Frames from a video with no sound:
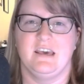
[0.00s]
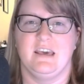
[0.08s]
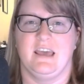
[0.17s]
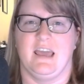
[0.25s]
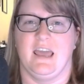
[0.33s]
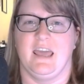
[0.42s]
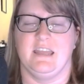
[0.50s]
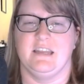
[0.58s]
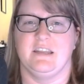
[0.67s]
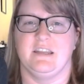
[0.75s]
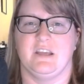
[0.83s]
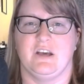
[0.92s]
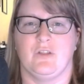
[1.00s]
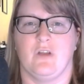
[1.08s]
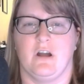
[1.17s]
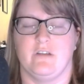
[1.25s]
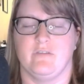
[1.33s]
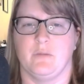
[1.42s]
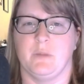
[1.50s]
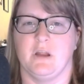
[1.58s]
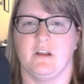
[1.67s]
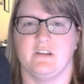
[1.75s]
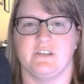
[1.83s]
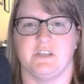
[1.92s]
And a lot of our
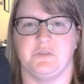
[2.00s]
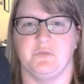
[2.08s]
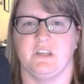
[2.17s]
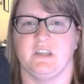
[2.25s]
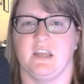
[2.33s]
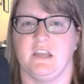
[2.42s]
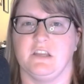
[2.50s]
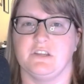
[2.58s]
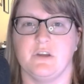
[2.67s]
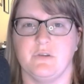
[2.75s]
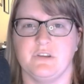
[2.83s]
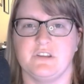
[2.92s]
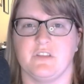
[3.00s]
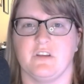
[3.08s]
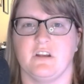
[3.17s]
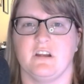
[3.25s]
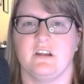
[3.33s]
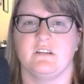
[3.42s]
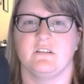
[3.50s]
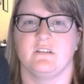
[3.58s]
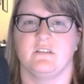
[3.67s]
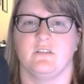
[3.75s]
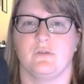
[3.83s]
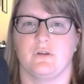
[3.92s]
marriage has been getting to know each other,
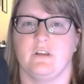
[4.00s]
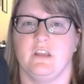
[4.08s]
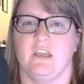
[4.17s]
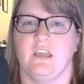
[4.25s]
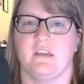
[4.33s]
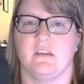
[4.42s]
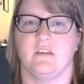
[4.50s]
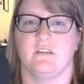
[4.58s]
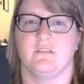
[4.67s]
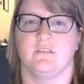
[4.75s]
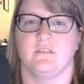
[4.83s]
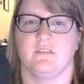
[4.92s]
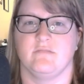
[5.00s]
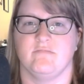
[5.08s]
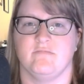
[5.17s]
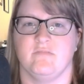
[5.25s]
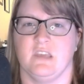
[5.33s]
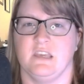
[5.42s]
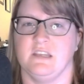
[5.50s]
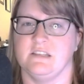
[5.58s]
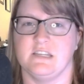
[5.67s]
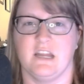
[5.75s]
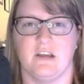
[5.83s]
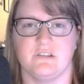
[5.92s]
learning the ins
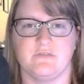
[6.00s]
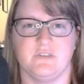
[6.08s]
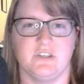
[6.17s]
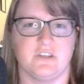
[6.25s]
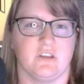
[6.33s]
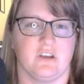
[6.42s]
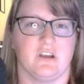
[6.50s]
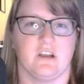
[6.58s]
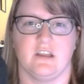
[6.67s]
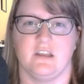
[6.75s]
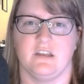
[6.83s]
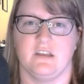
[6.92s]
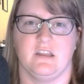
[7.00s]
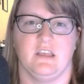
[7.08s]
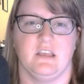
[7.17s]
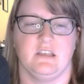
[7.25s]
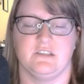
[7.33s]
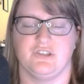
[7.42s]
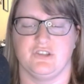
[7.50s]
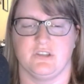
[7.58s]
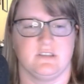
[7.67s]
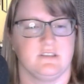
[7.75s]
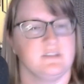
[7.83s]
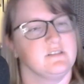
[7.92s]
and outs of each other, and it's
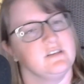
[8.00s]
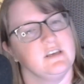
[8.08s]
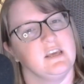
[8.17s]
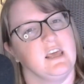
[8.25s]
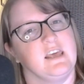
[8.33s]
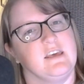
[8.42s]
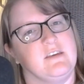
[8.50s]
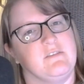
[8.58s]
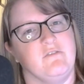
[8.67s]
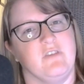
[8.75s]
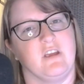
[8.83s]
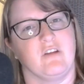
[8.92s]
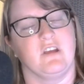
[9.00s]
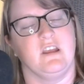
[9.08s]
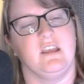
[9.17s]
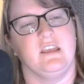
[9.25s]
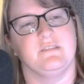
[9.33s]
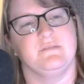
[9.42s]
just very.